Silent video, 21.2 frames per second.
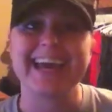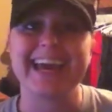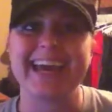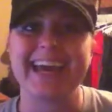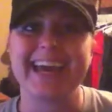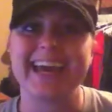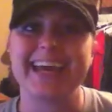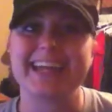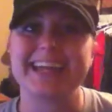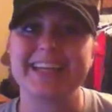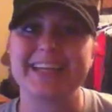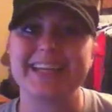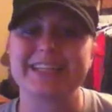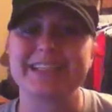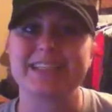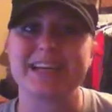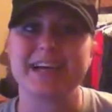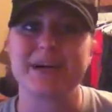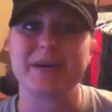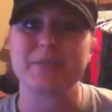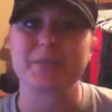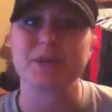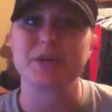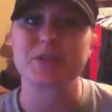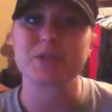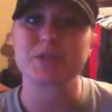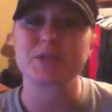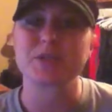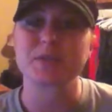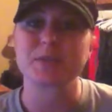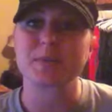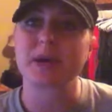and it's
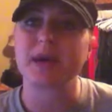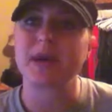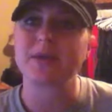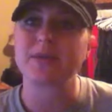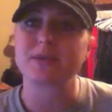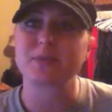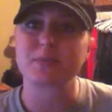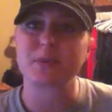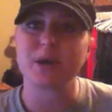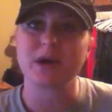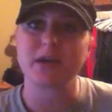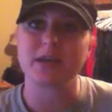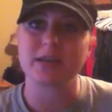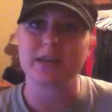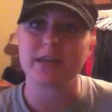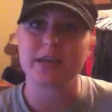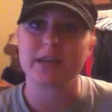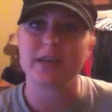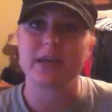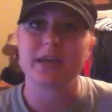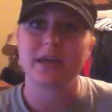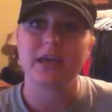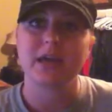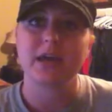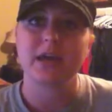Brussels sprouts, broccoli,